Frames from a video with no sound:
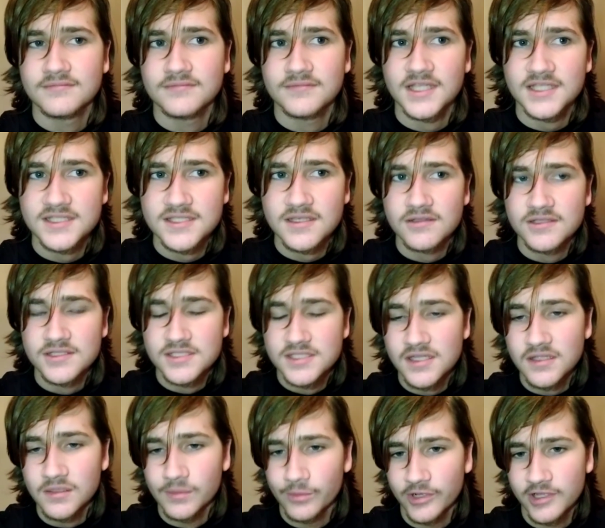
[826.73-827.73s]
that's how they
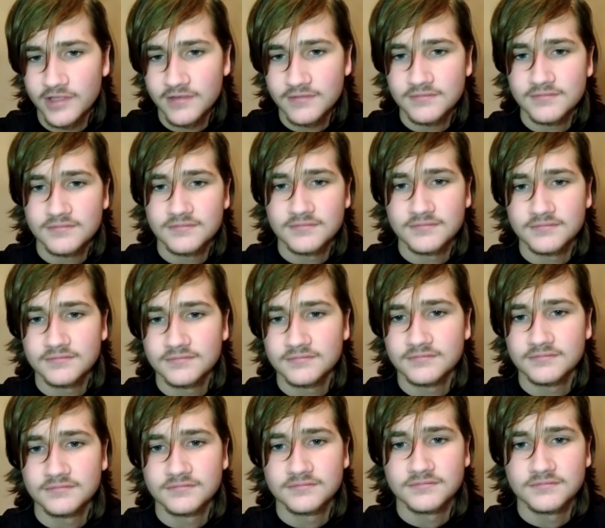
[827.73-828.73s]
celebrate.
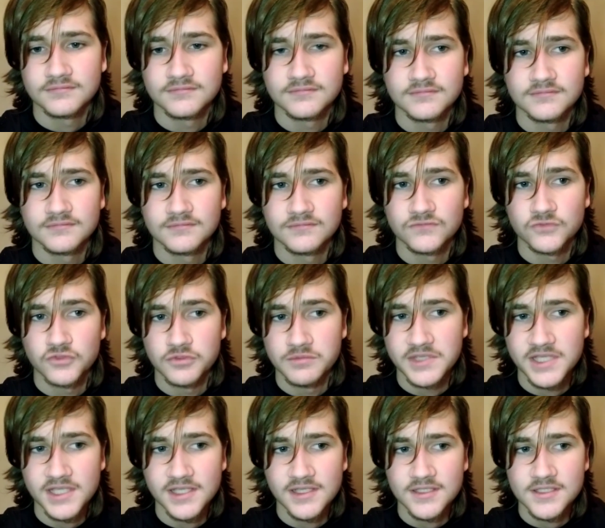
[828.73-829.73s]
For
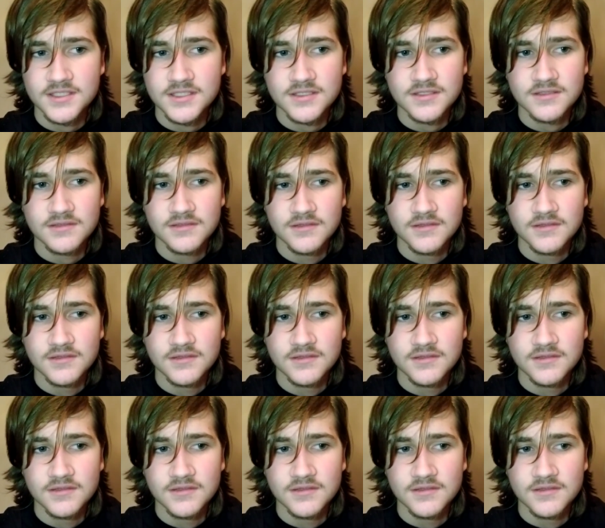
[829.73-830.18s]
me, it's